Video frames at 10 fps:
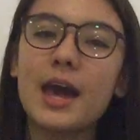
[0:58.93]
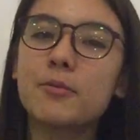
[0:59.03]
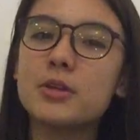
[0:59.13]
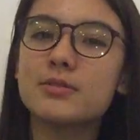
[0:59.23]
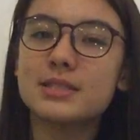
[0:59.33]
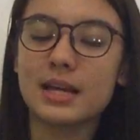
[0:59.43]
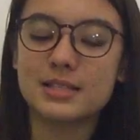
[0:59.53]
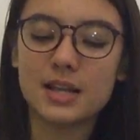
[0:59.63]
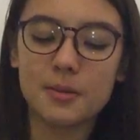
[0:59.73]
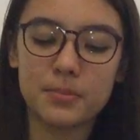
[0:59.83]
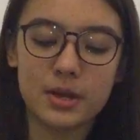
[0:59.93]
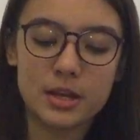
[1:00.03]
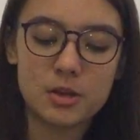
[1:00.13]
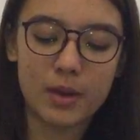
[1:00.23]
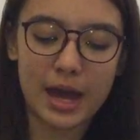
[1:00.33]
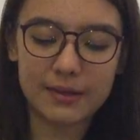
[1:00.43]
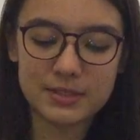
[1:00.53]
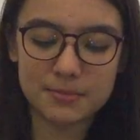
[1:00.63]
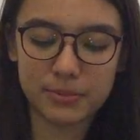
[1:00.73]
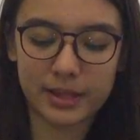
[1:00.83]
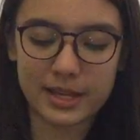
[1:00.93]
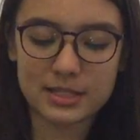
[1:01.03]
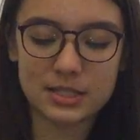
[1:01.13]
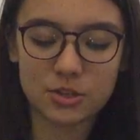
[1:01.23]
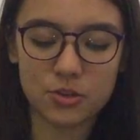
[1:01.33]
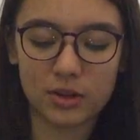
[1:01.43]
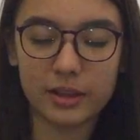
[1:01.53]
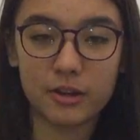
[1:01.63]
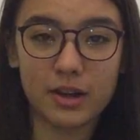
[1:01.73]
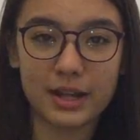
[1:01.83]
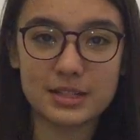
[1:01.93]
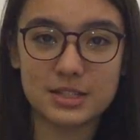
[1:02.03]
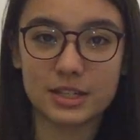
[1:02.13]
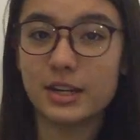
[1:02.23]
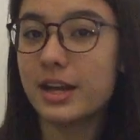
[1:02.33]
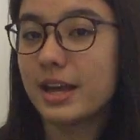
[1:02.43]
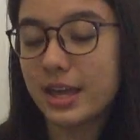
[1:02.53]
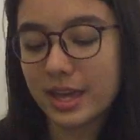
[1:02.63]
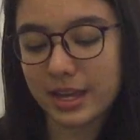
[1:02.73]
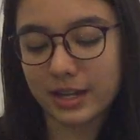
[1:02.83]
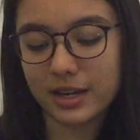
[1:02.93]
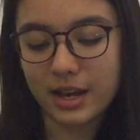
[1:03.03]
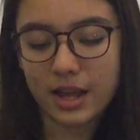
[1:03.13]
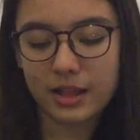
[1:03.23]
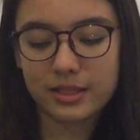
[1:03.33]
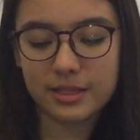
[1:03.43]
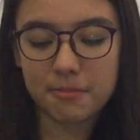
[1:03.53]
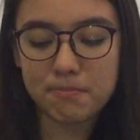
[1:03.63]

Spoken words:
And when you set up, you have to place your little hunter in the